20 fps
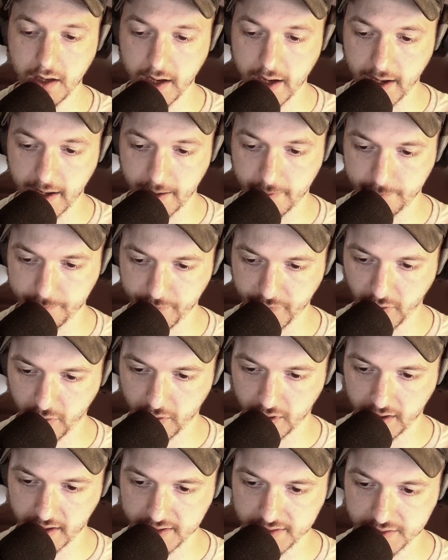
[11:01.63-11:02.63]
um,
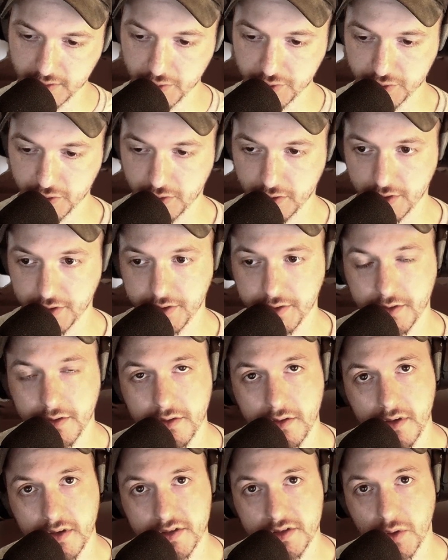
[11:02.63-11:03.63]
or a social
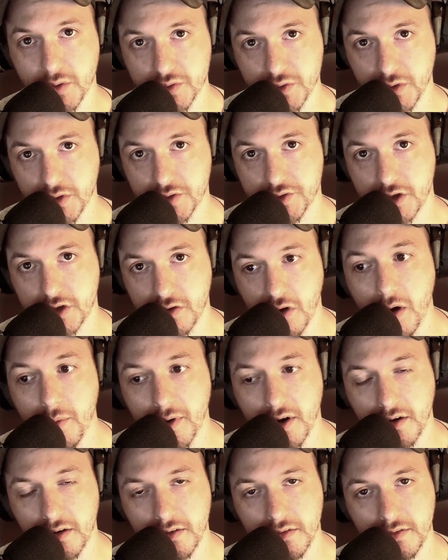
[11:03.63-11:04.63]
social
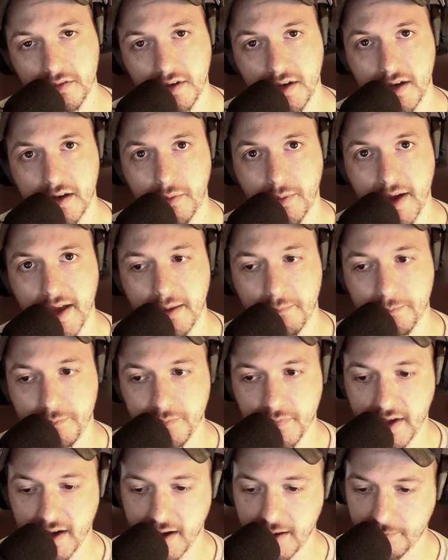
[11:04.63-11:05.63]
Chernobyl in a way.
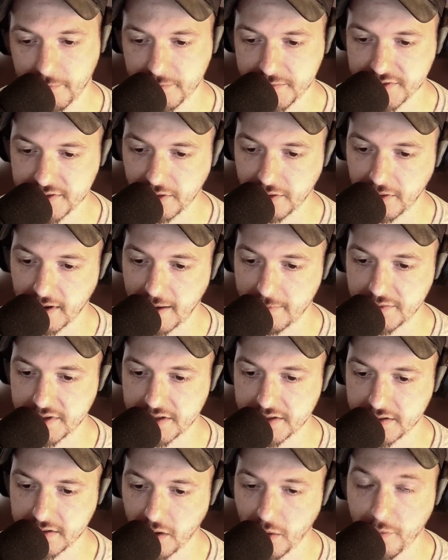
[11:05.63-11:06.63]
Um, so I'm
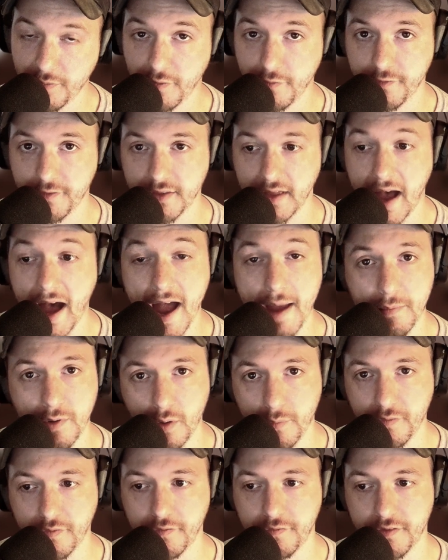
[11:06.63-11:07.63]
just hopeful for I'm
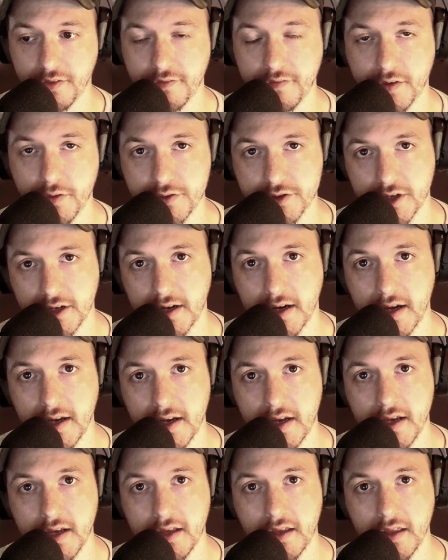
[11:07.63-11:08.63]
hopeful for the future.
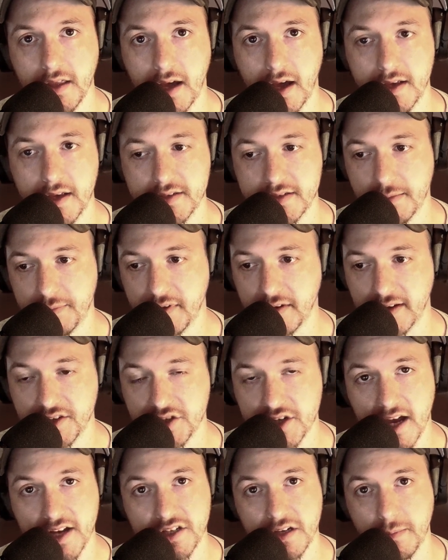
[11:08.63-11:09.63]
Uh, something
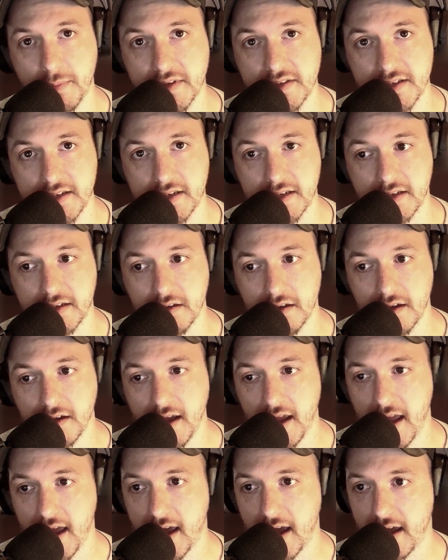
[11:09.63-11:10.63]
like ChatGPT
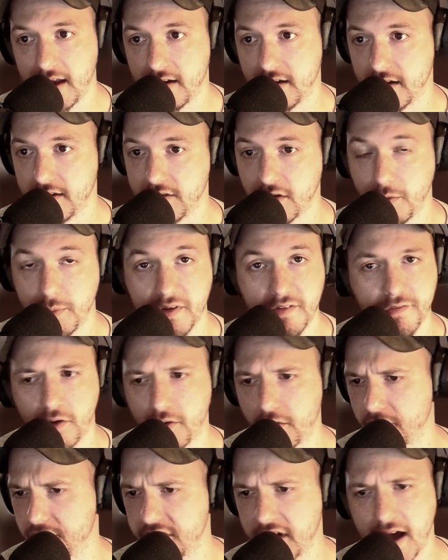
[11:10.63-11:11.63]
and Adobe
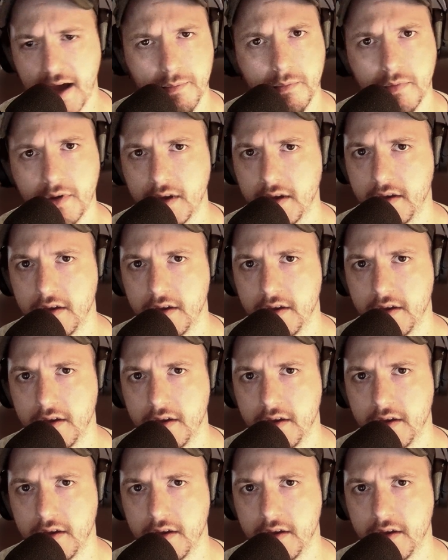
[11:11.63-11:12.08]
Photoshop,